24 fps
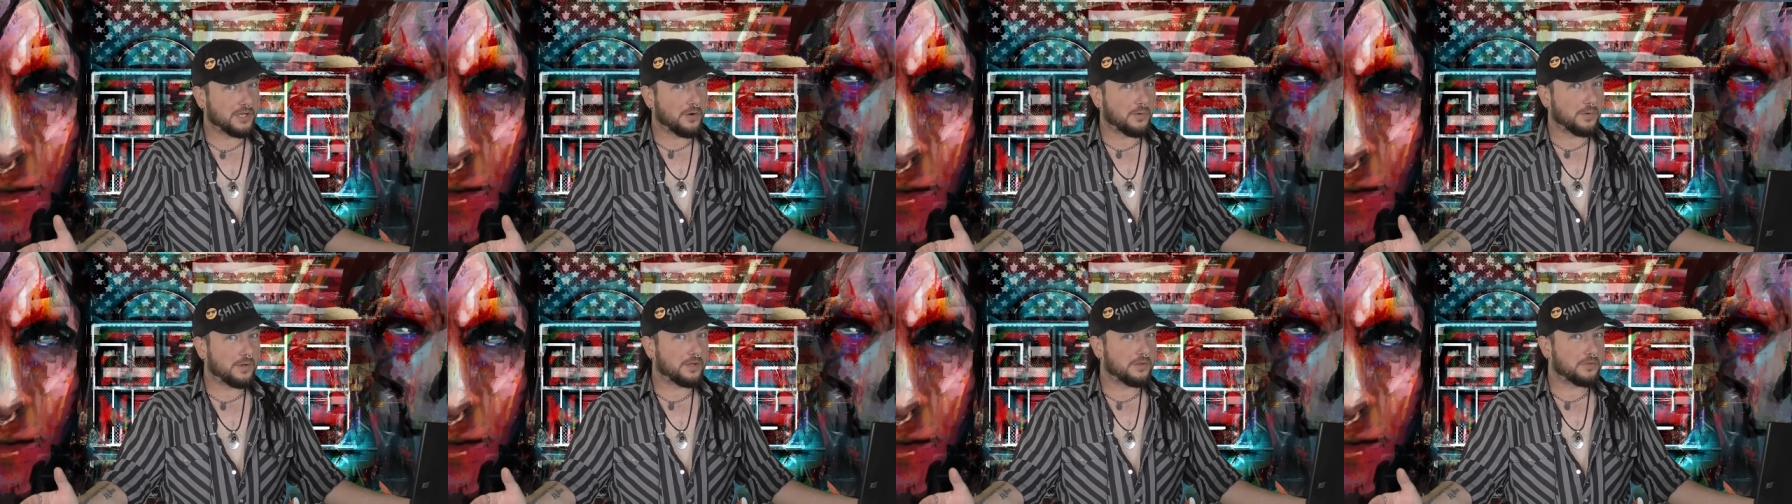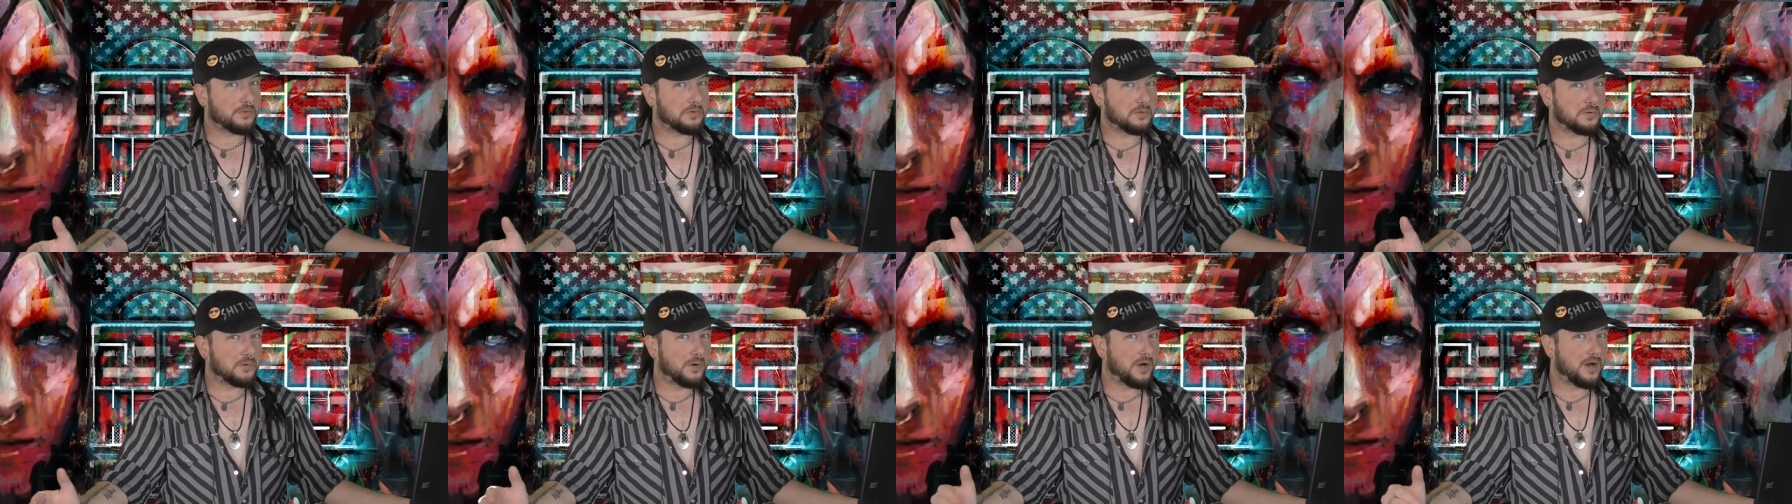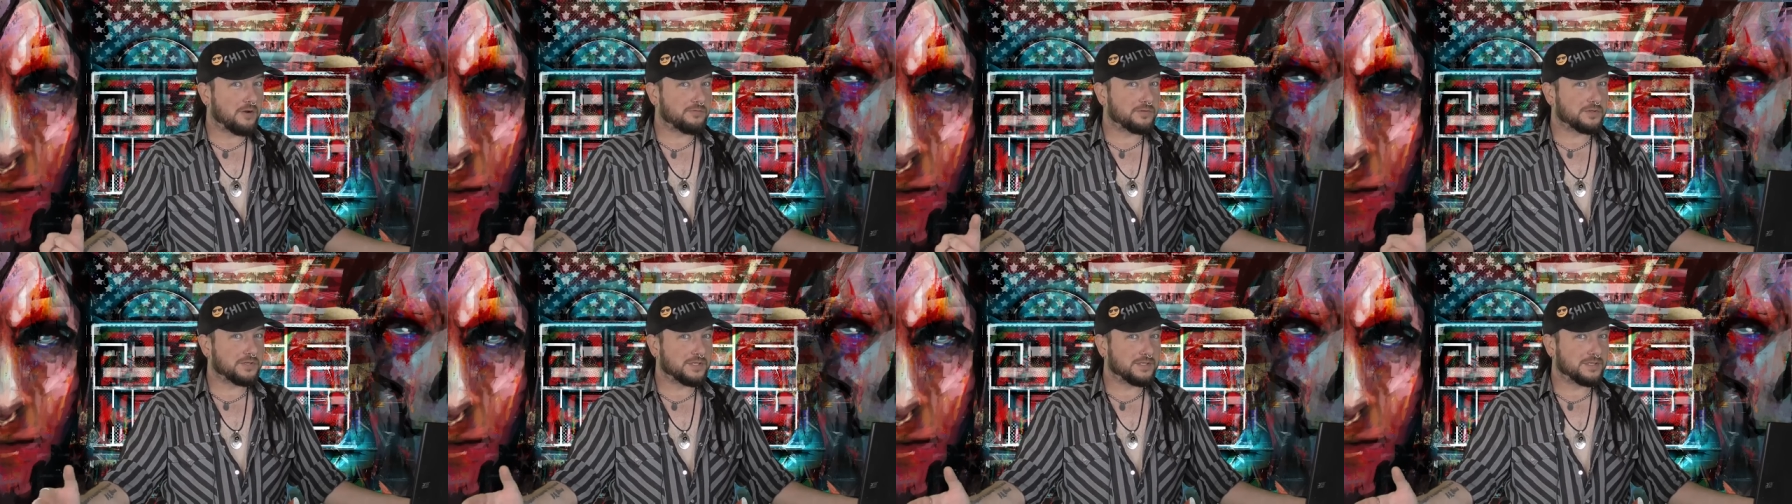going through
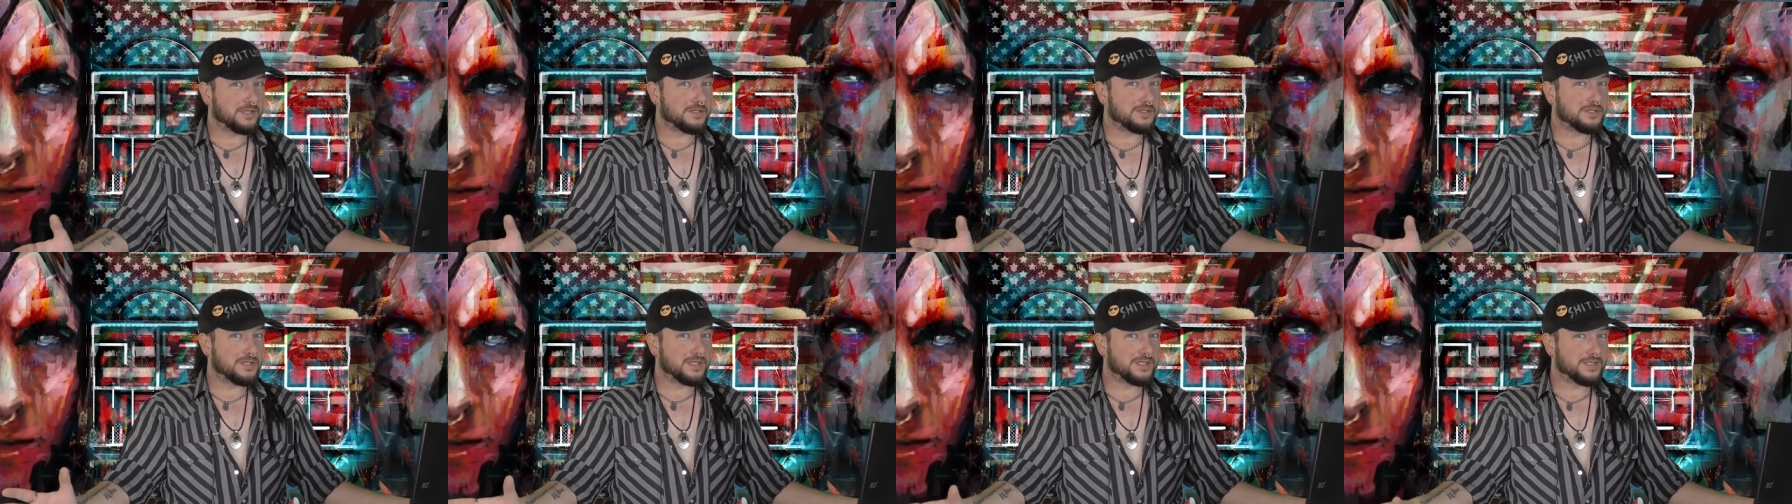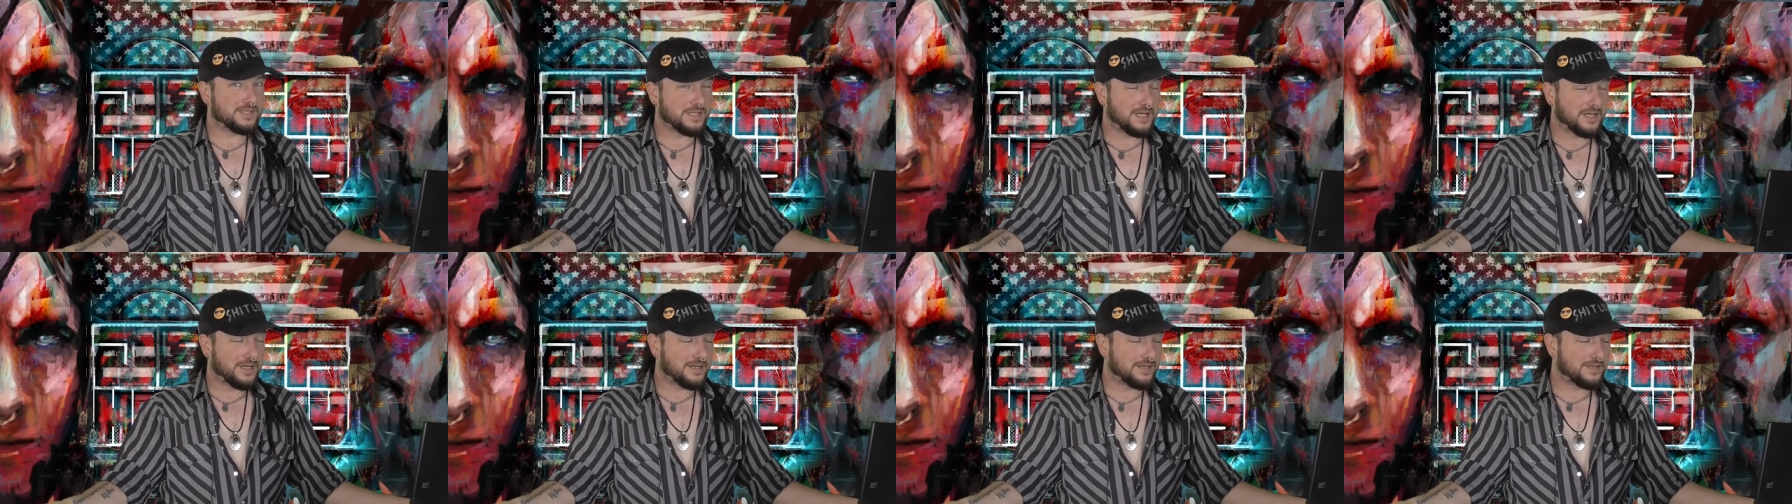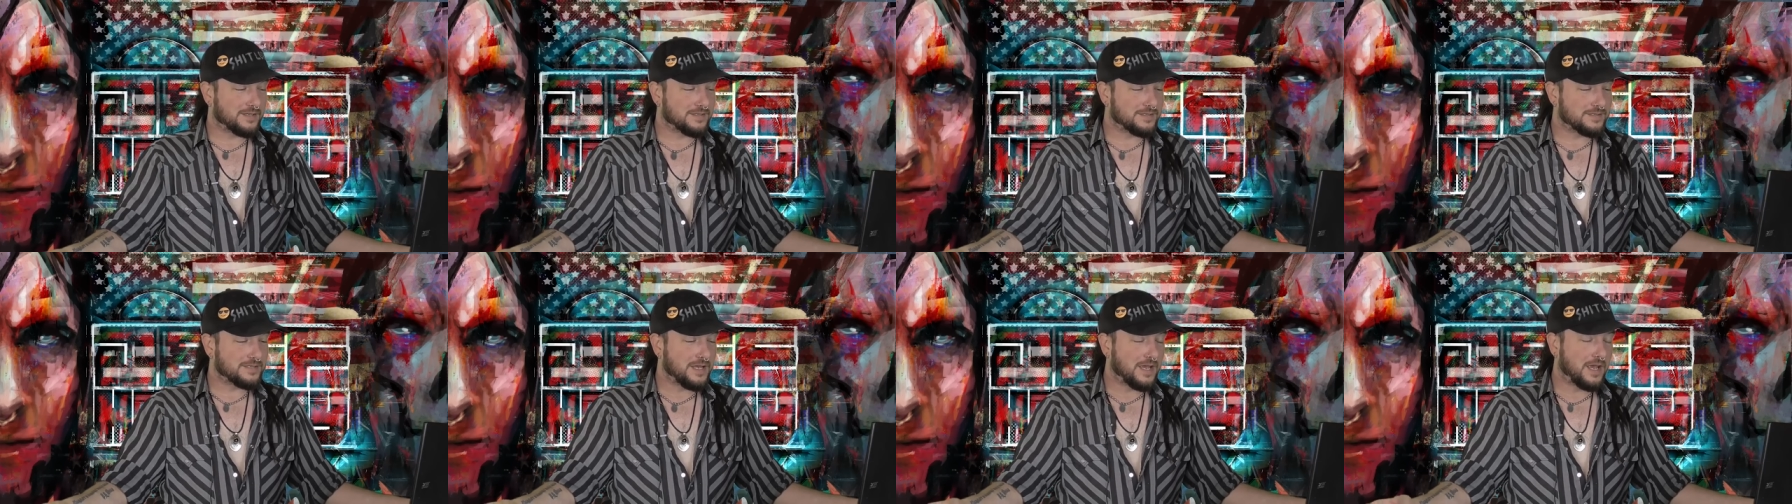everything that she
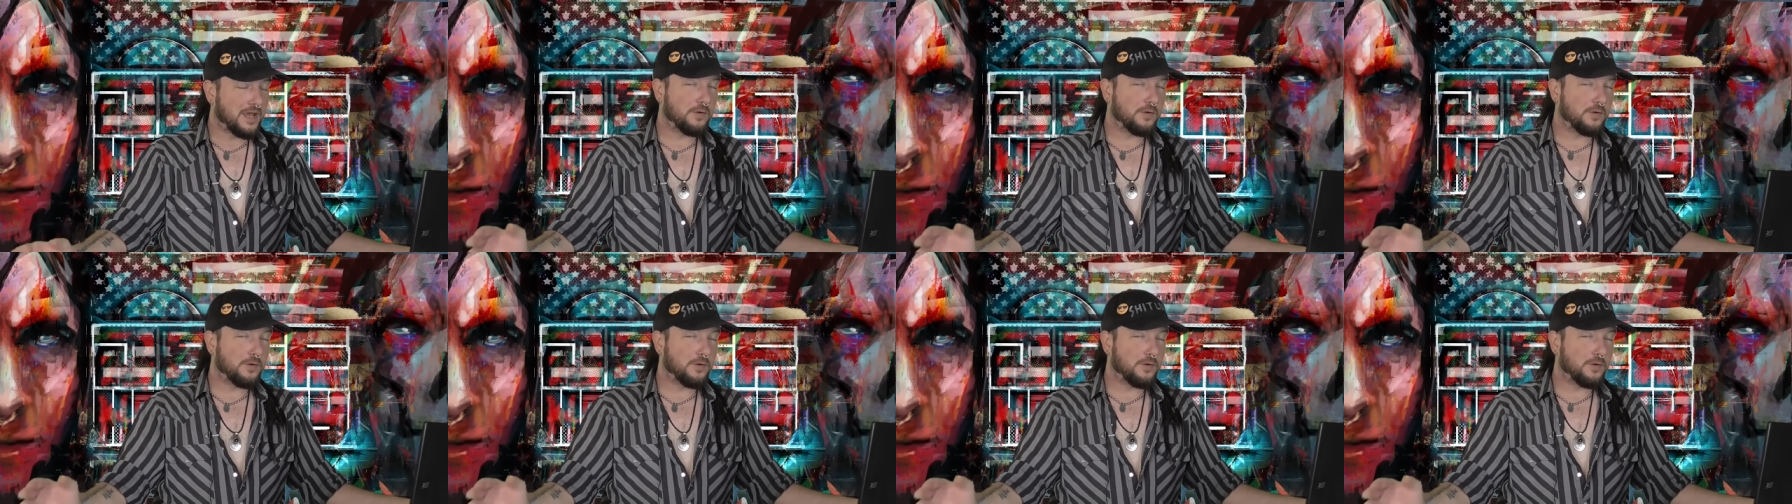says.